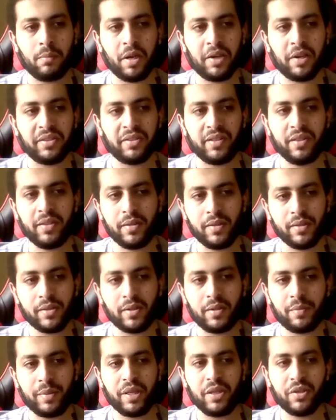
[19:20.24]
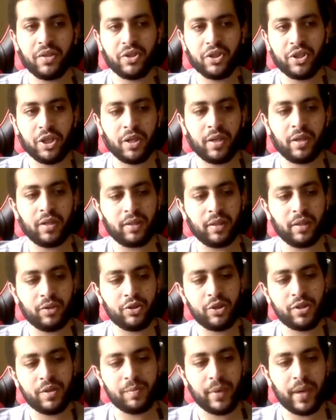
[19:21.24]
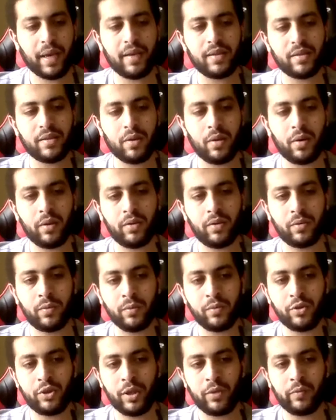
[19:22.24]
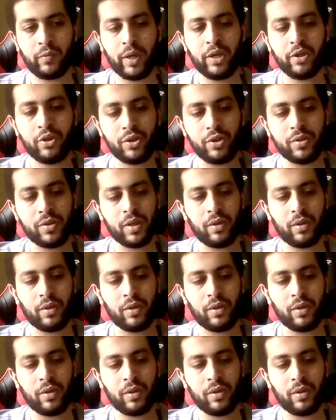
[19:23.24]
ideas are being shared and just passed on through generations,